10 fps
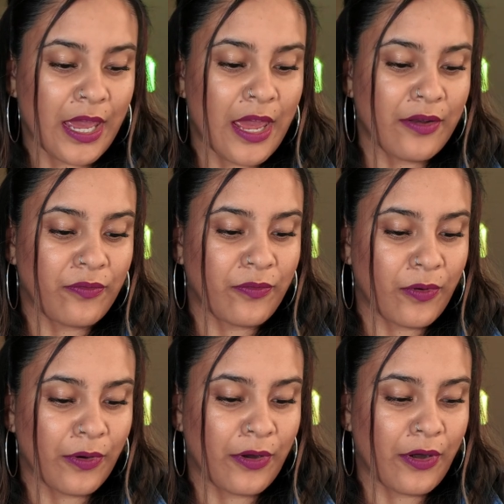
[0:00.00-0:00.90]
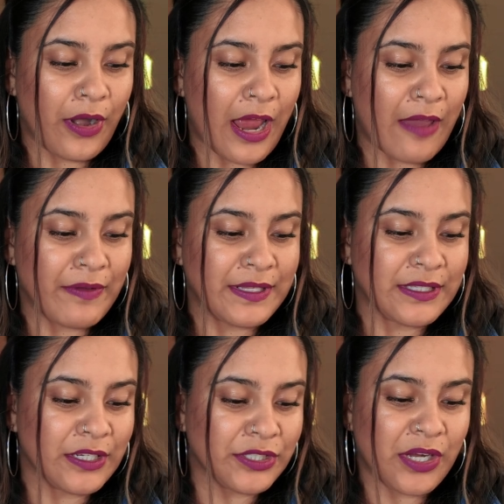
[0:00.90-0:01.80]
and for having
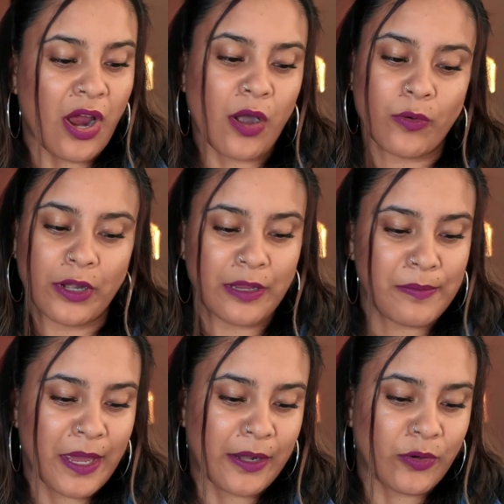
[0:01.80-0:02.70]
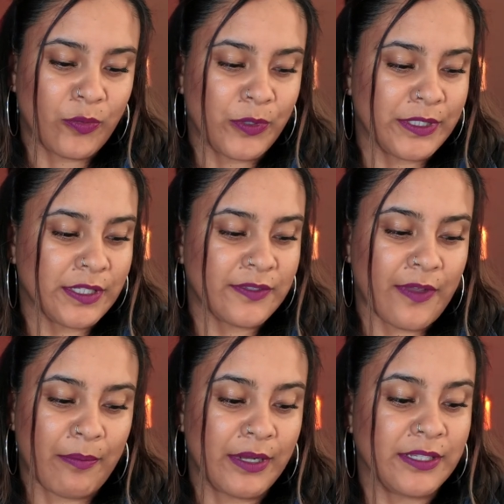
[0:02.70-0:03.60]
such a hardworking man who puts his
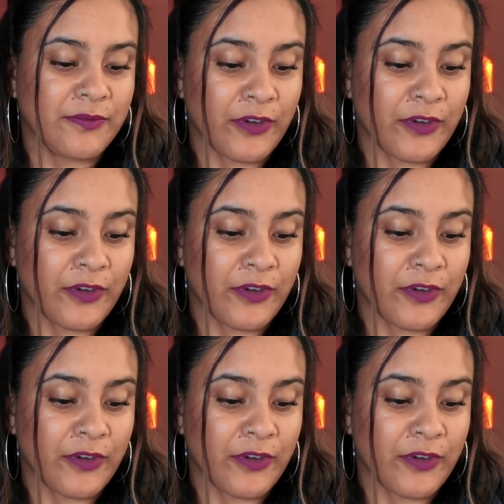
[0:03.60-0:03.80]
family